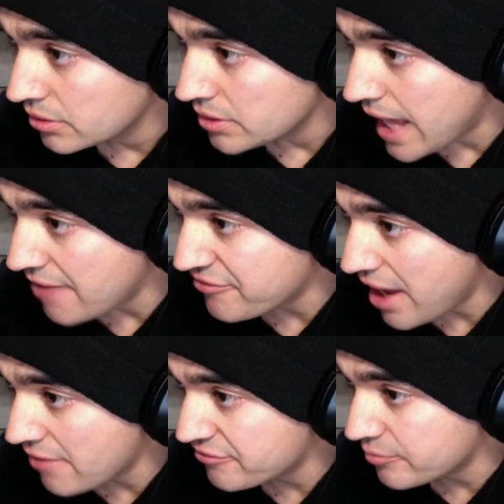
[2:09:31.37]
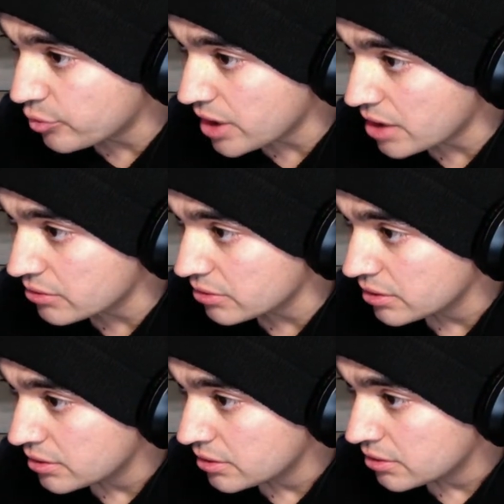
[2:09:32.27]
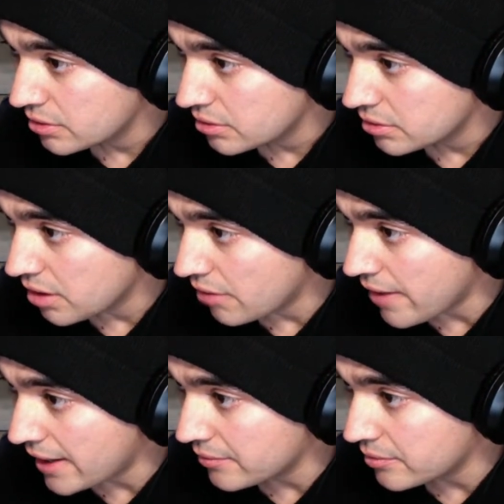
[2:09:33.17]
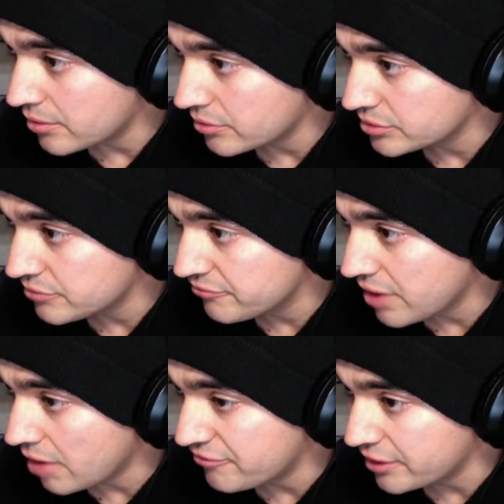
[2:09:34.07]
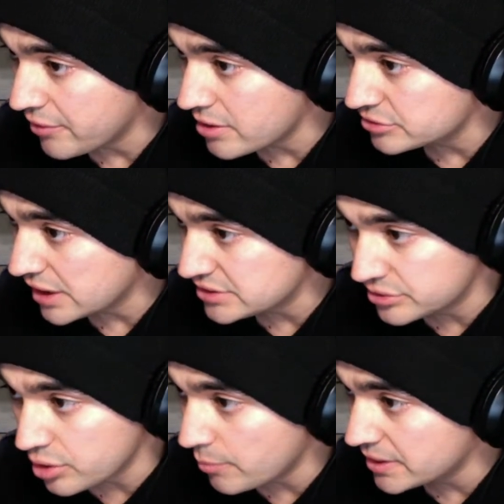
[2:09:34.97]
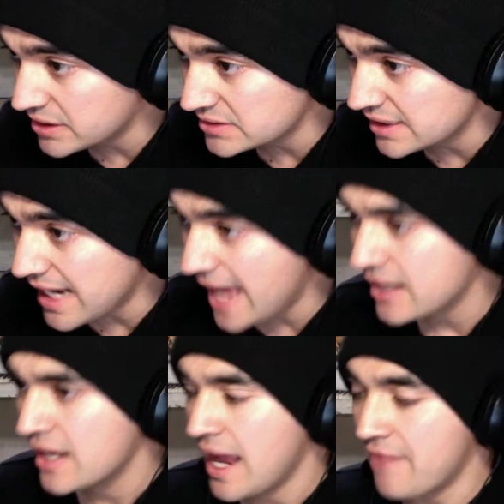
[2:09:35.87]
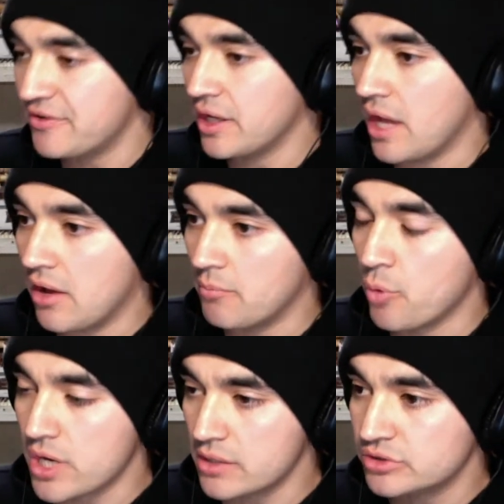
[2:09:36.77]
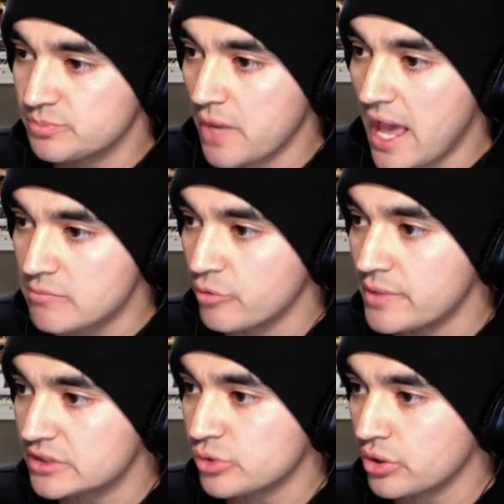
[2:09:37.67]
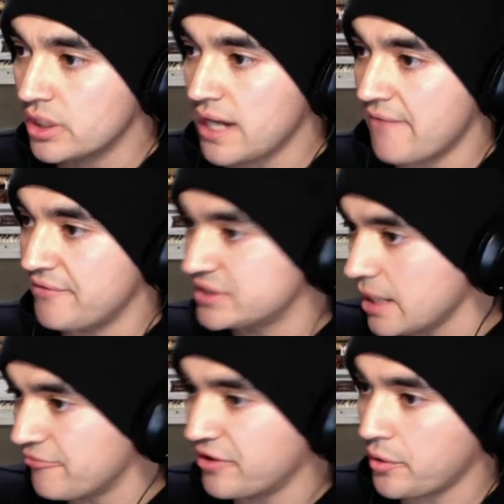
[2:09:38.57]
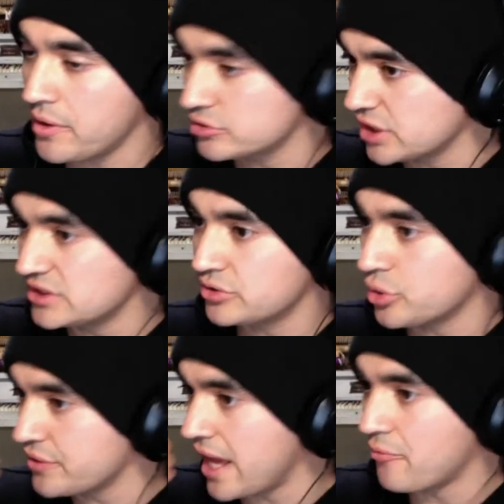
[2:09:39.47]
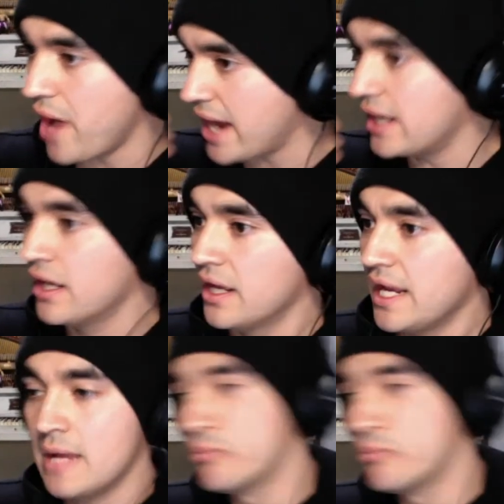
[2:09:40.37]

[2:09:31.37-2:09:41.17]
Left hand from Moreno. All right. Figueiredo tries to throw, but it doesn't land. Moreno's head movement is so good. Every time Figueiredo tries to throw that right, He